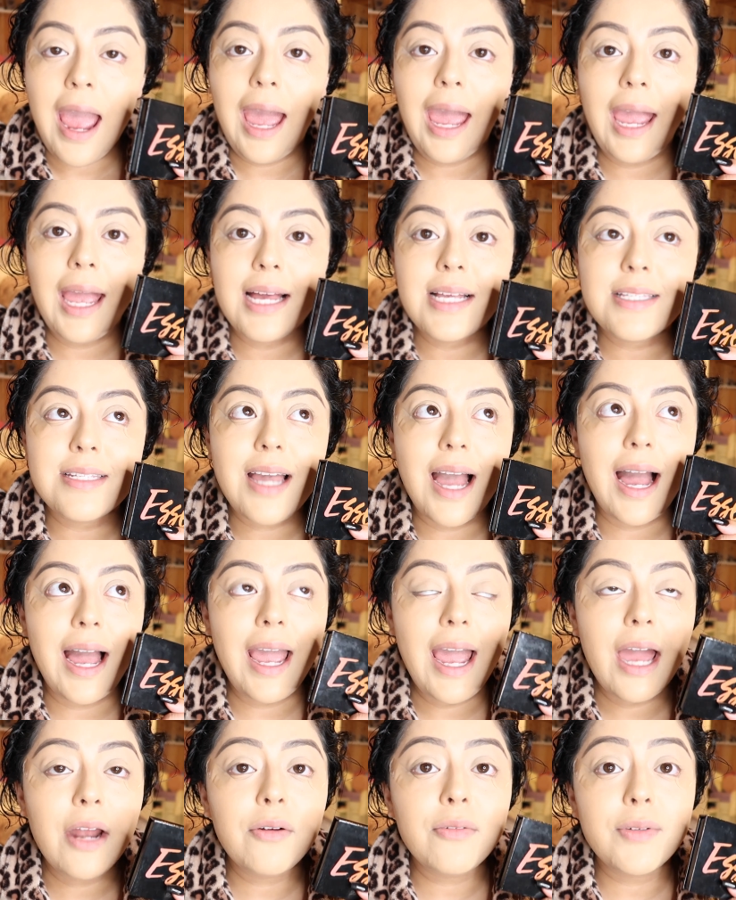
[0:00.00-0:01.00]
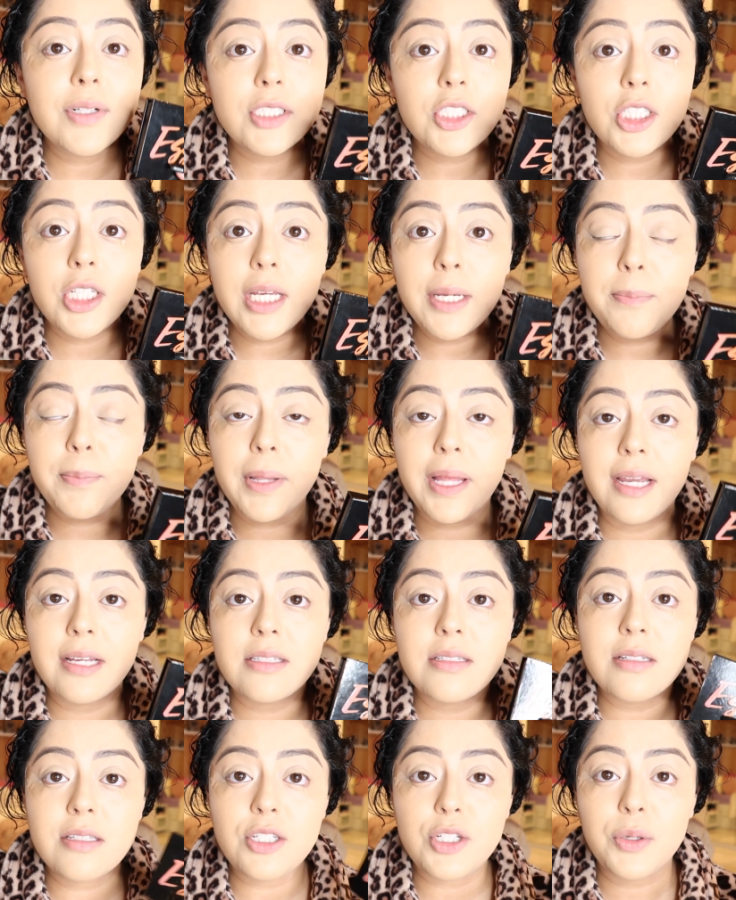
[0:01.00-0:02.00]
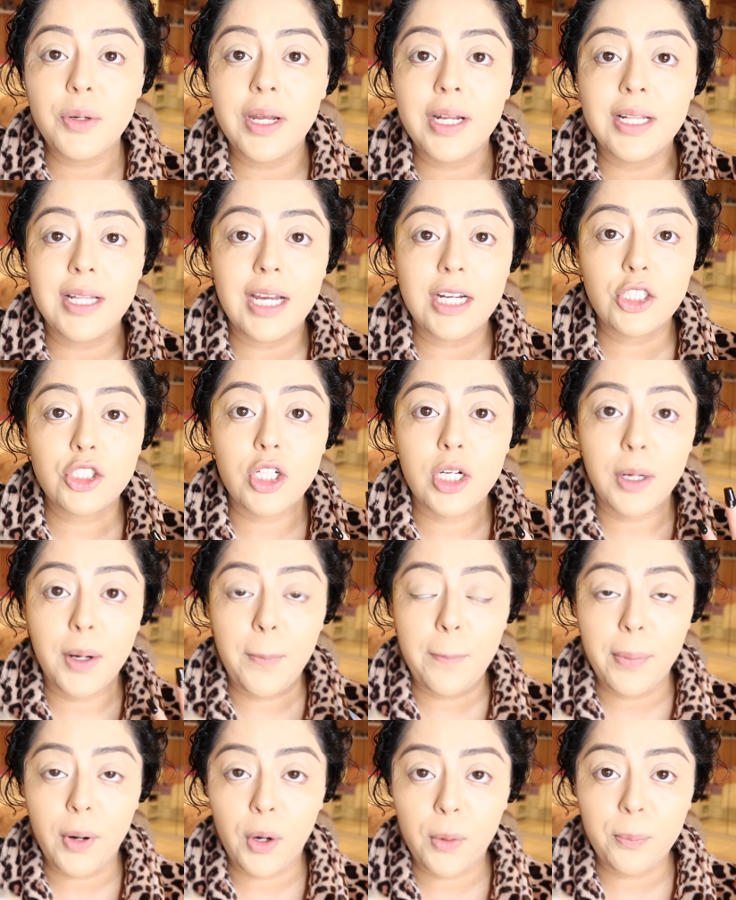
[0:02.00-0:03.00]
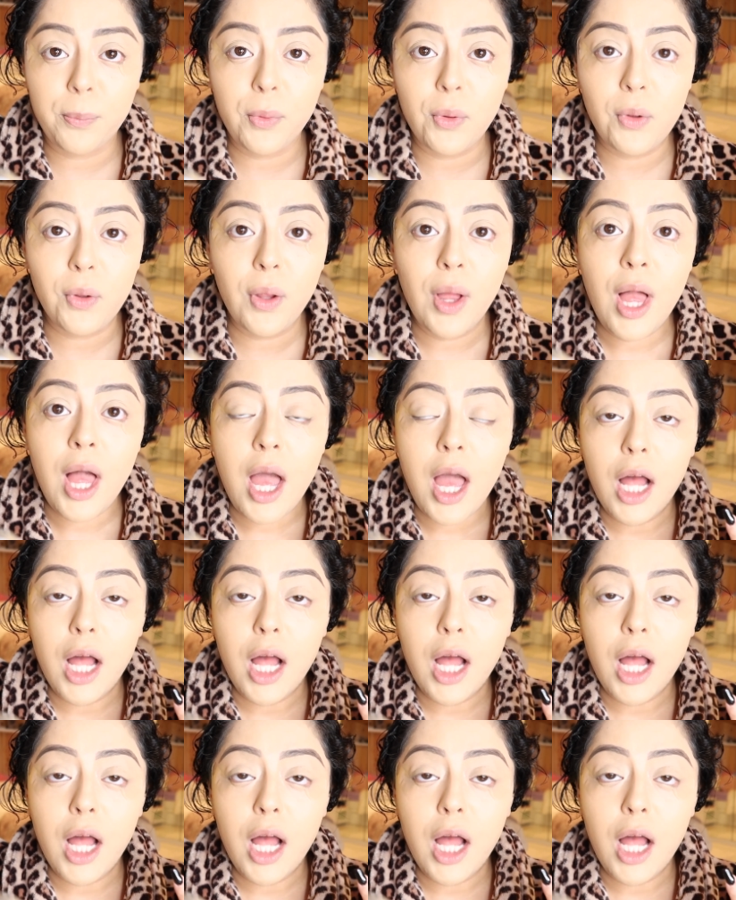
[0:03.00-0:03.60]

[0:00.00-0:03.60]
and I had originally planned to do an electric purple